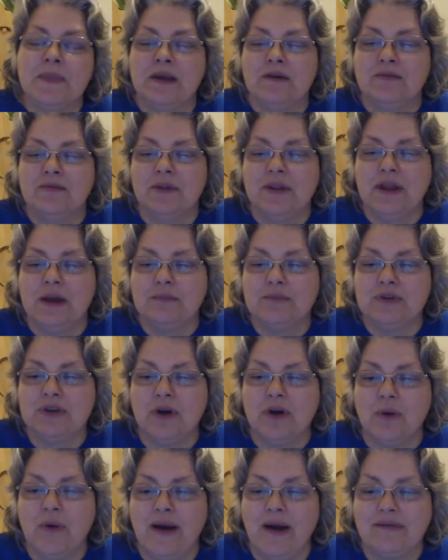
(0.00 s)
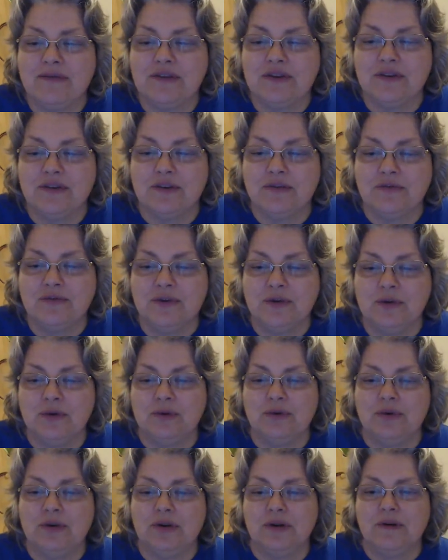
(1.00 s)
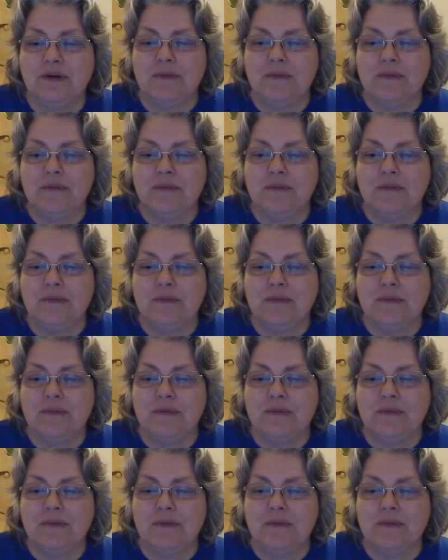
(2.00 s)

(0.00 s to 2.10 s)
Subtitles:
for them to go after their food.